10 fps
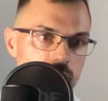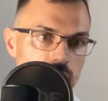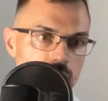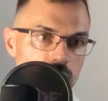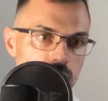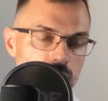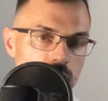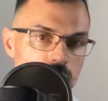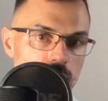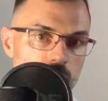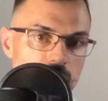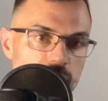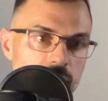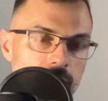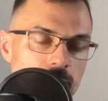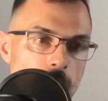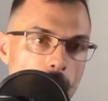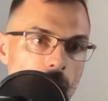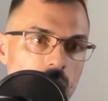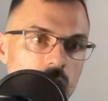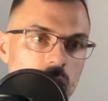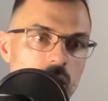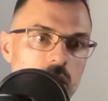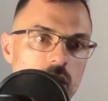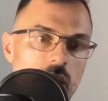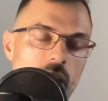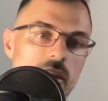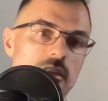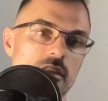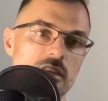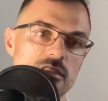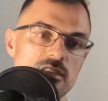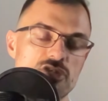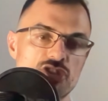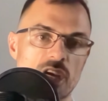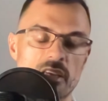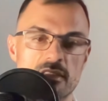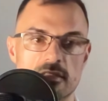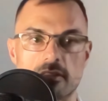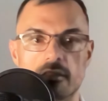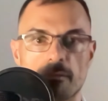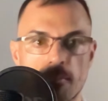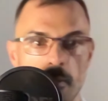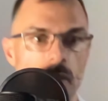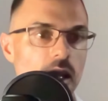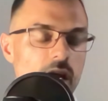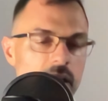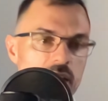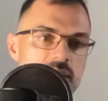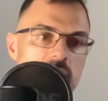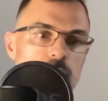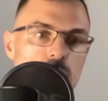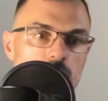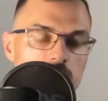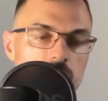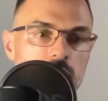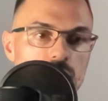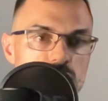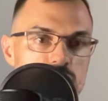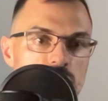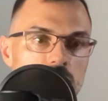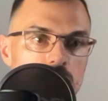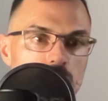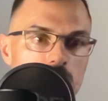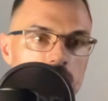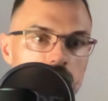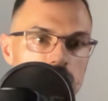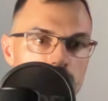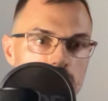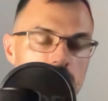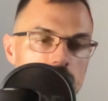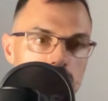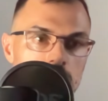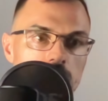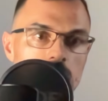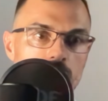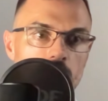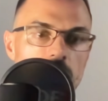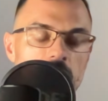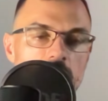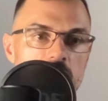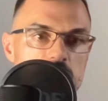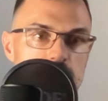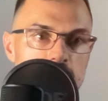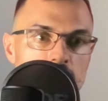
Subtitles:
new buffer. And this is just an example to show you what you can do with the Lisp.